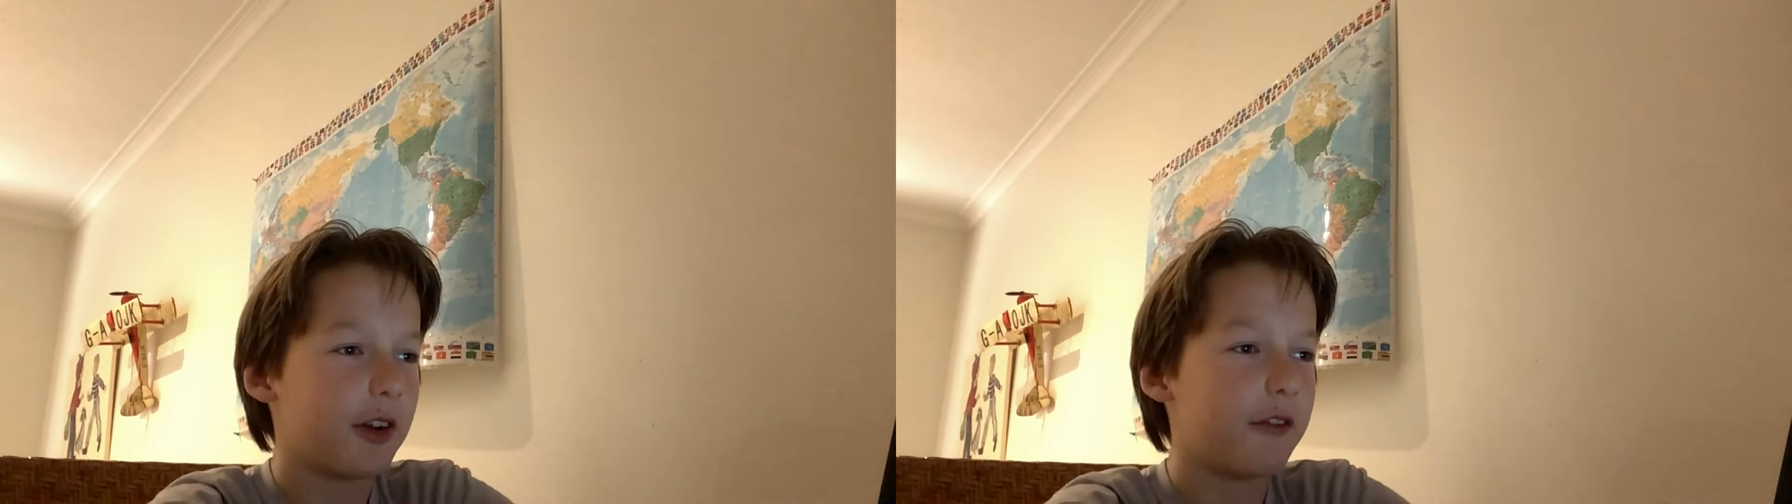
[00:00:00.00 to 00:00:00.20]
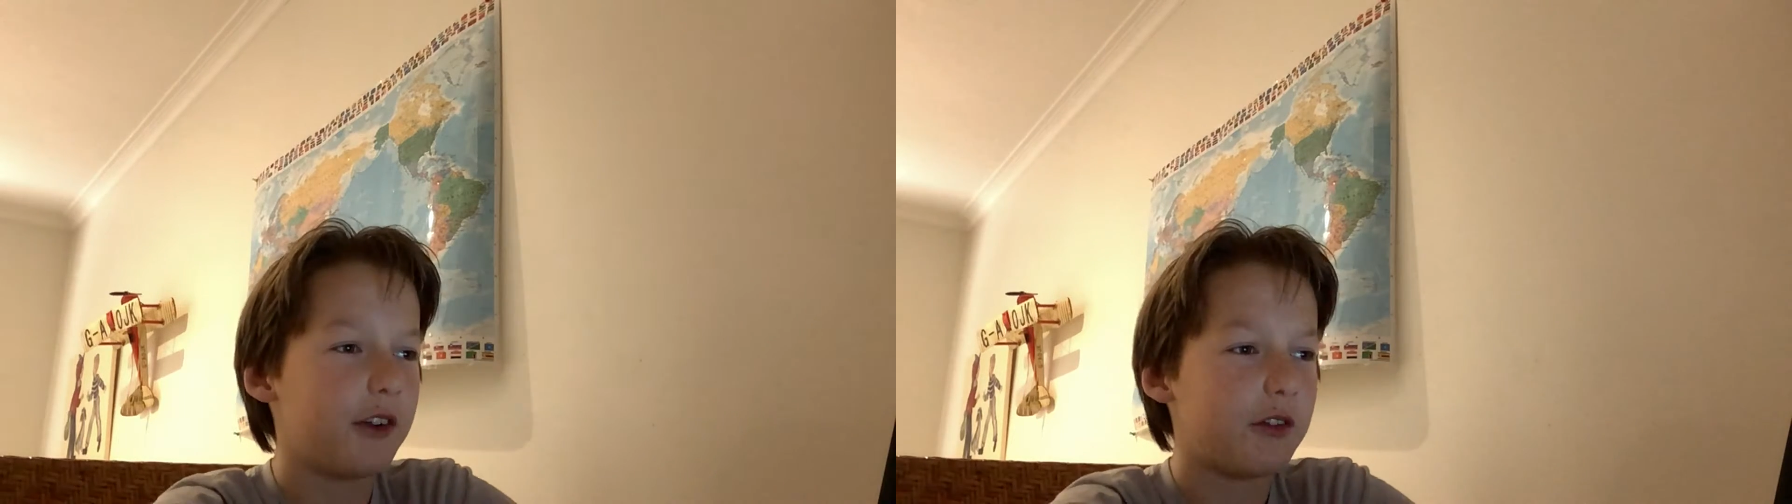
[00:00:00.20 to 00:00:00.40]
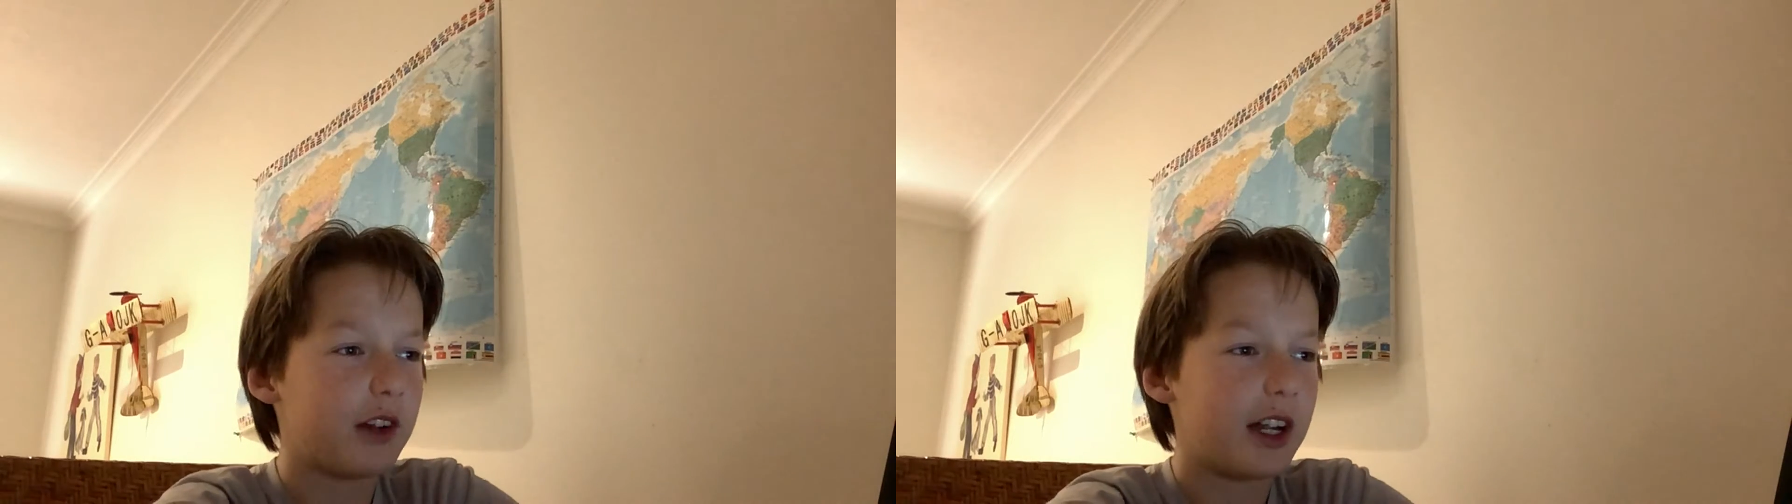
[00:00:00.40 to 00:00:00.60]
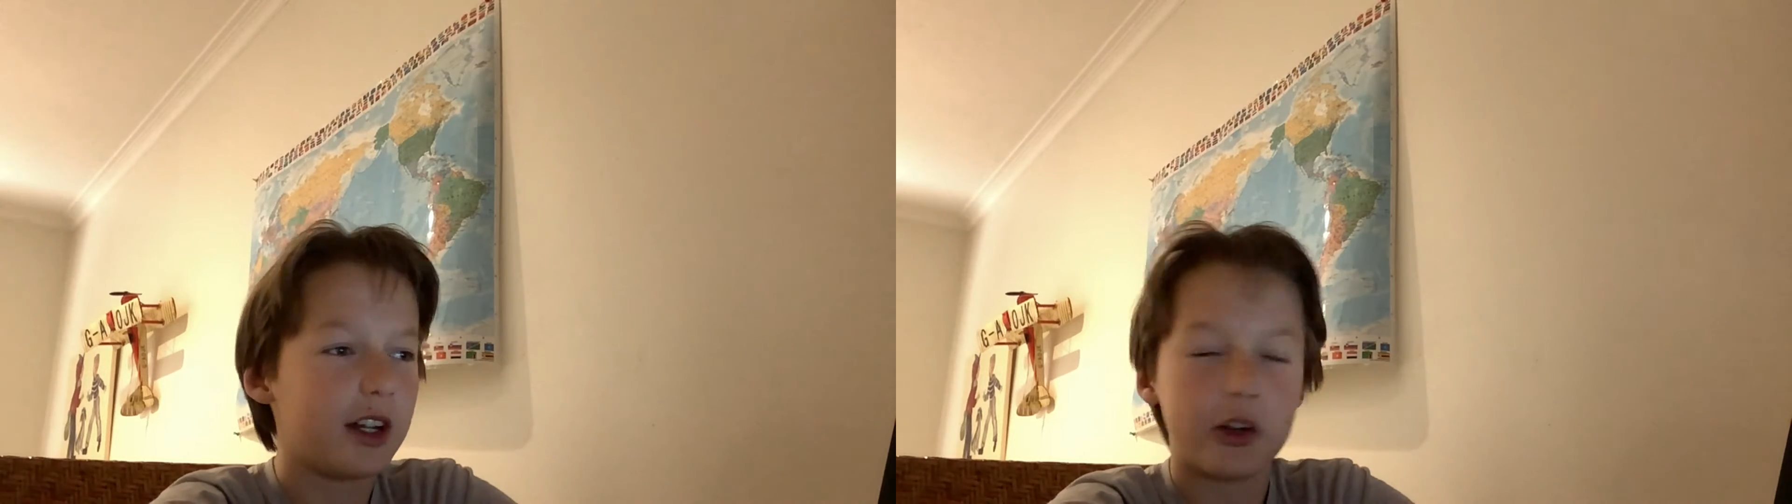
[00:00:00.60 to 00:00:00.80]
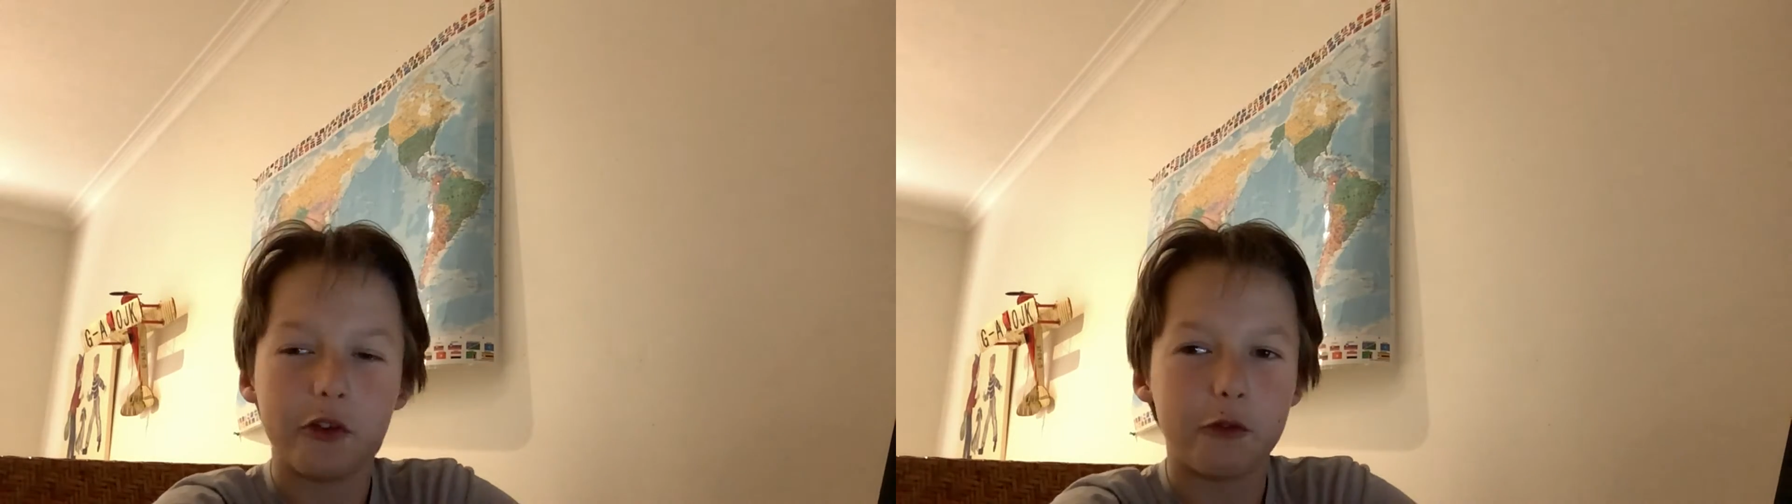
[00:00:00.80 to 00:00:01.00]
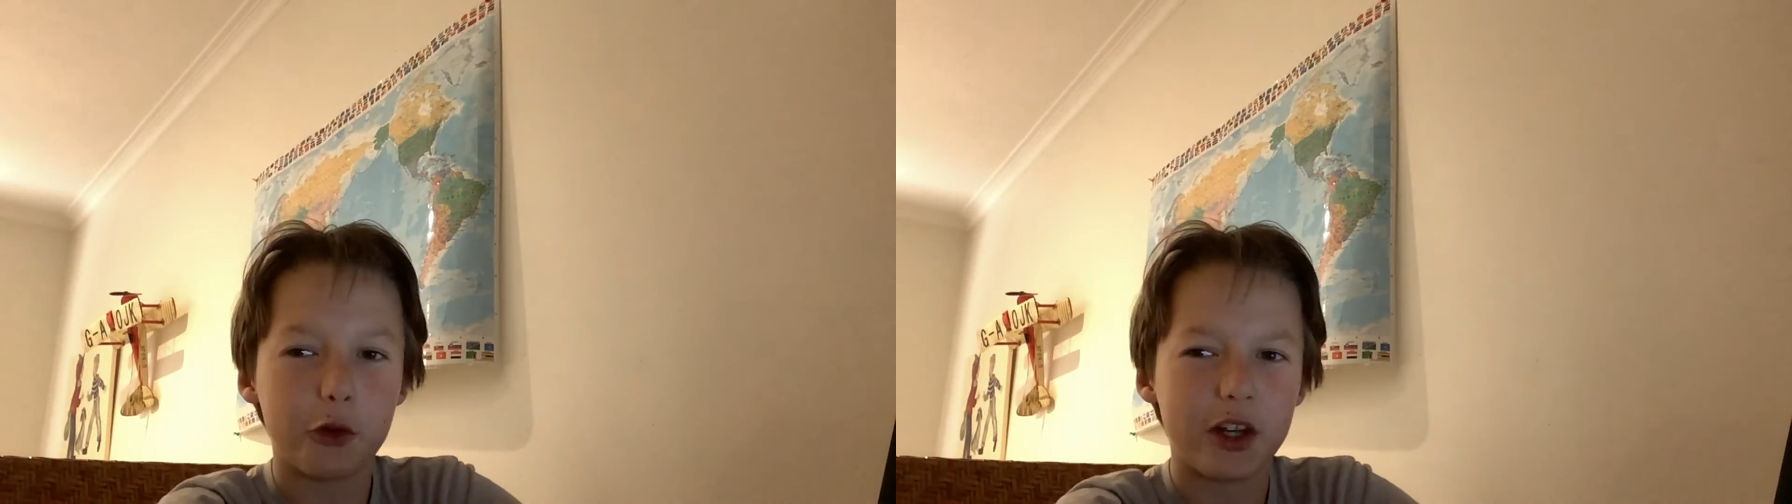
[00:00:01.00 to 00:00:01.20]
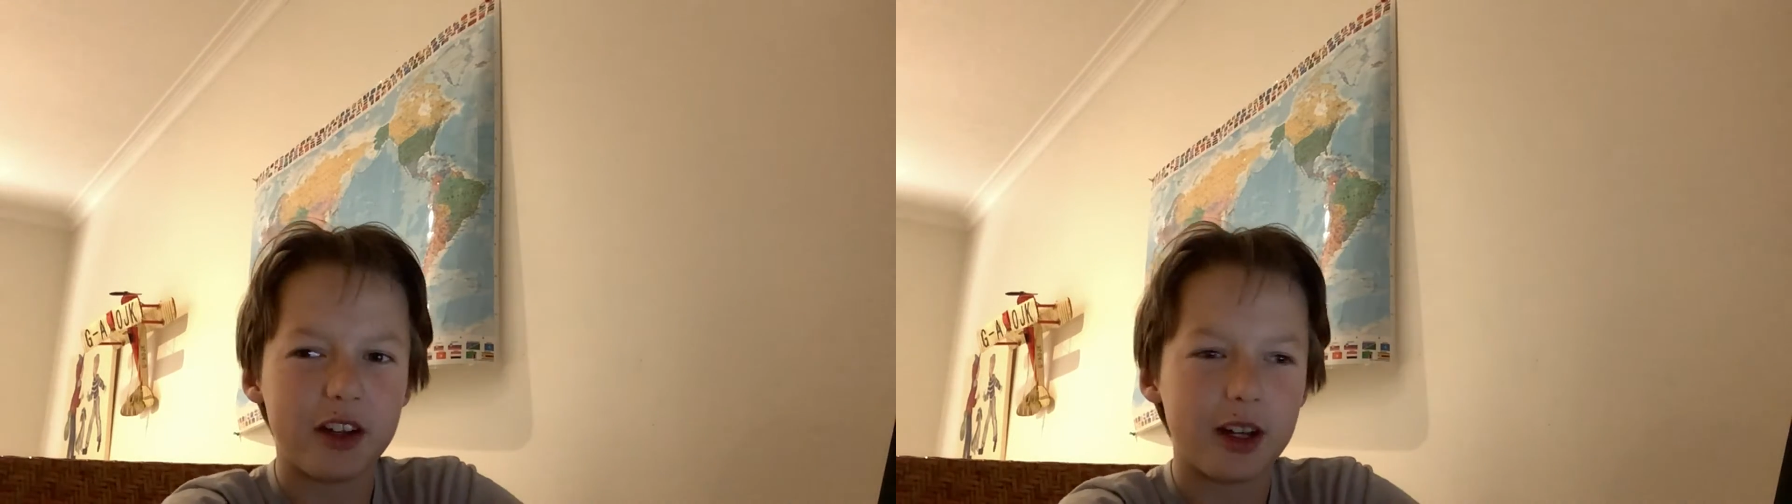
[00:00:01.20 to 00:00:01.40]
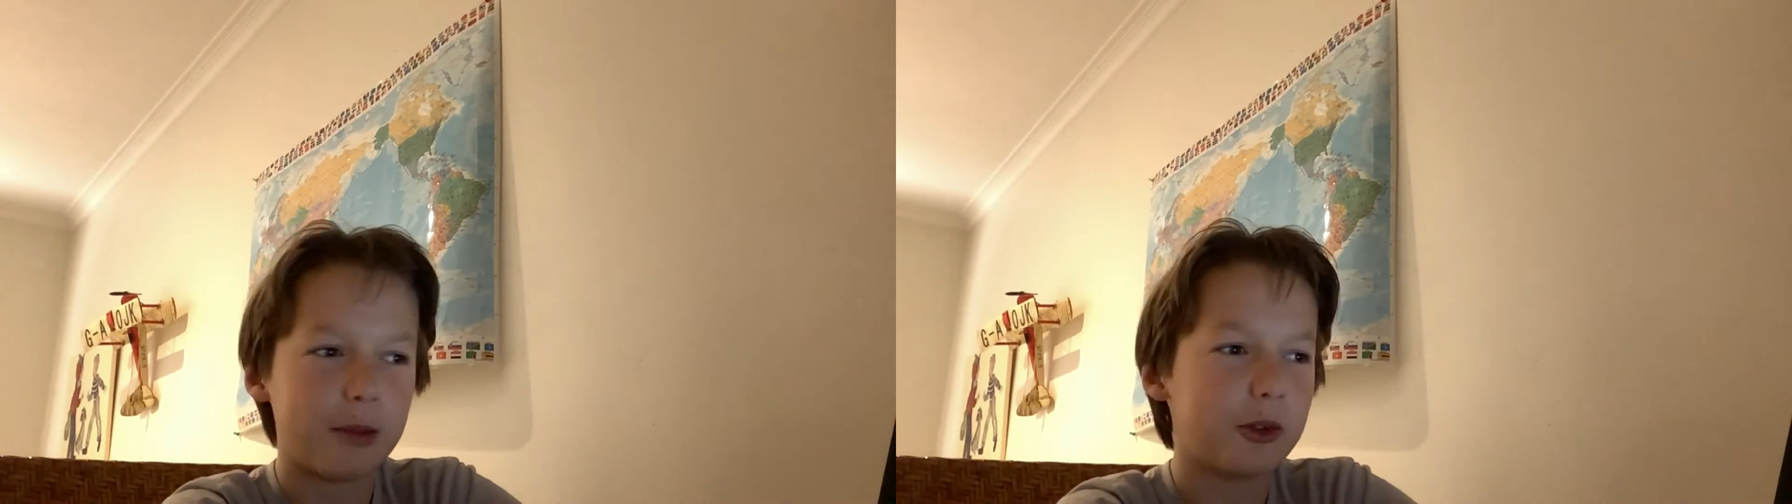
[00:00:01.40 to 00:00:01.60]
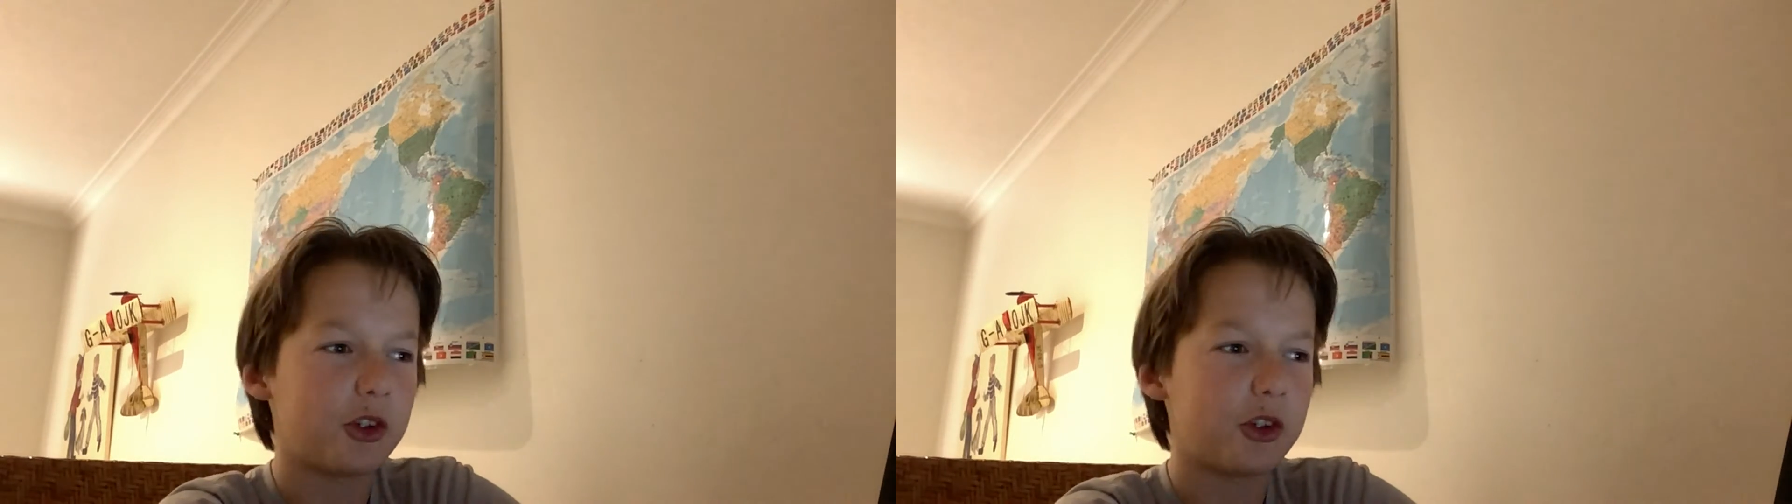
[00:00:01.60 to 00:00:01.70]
15 footy tips.